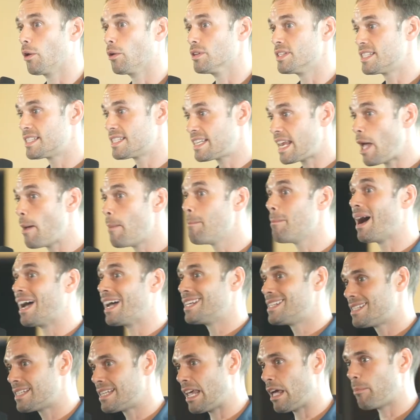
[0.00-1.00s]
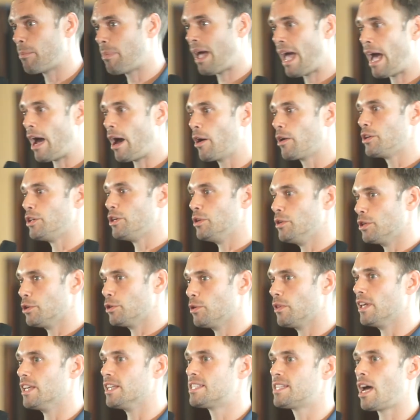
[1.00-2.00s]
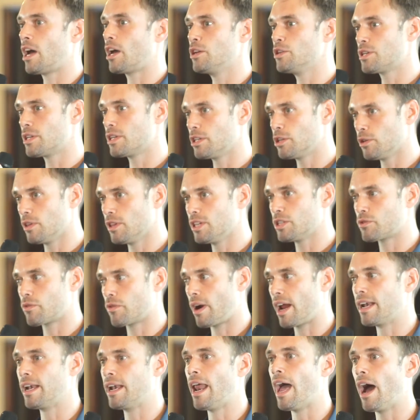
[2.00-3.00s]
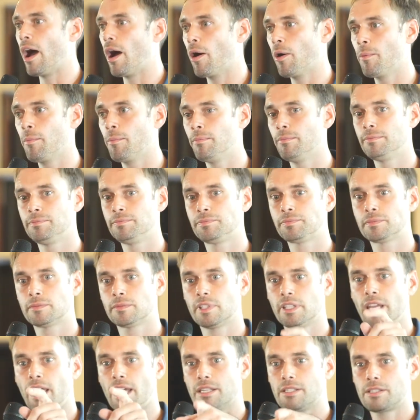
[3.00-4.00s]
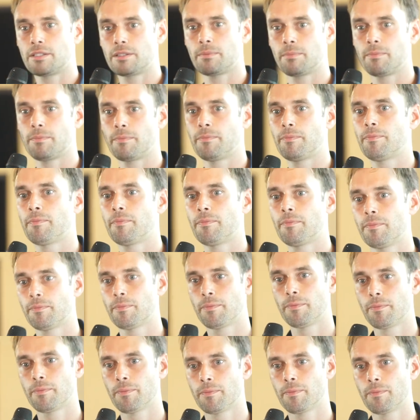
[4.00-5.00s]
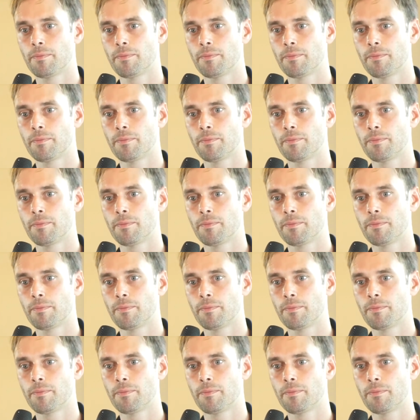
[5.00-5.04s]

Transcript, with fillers: on step by step how you do this, how you could do this right now. Yes. It's